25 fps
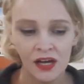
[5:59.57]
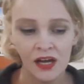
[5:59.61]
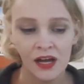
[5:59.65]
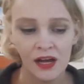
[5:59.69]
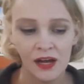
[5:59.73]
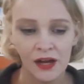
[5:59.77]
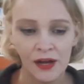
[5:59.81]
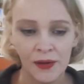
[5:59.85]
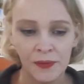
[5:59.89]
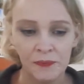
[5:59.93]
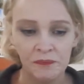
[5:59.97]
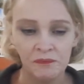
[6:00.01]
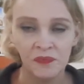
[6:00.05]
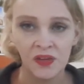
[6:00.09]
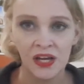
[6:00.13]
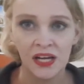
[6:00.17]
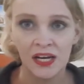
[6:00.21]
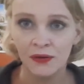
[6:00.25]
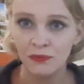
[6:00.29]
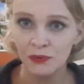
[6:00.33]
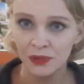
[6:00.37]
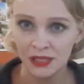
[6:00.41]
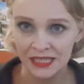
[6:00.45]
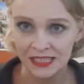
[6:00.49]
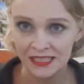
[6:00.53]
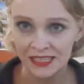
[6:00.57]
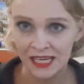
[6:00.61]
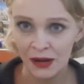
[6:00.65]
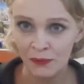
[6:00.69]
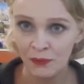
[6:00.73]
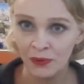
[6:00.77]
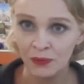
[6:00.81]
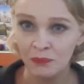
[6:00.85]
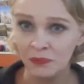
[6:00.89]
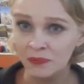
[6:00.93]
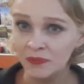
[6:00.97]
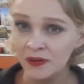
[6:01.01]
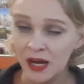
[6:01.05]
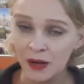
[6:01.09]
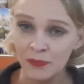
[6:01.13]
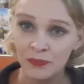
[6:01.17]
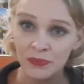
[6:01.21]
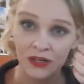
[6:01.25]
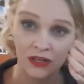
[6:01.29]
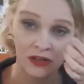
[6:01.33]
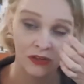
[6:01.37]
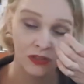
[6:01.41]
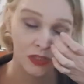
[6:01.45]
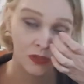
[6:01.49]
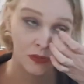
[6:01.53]
um, and I will link that one down
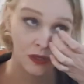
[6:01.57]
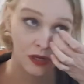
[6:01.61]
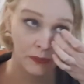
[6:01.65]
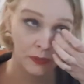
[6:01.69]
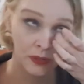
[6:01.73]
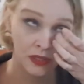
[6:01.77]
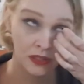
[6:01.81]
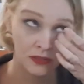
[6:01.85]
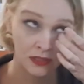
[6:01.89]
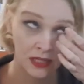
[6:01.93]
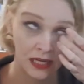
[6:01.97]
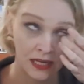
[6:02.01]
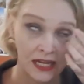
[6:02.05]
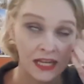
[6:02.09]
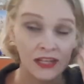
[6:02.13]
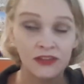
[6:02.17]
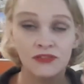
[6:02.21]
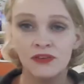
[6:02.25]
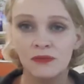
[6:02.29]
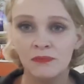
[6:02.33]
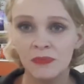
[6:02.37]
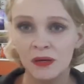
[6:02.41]
below as well because I can't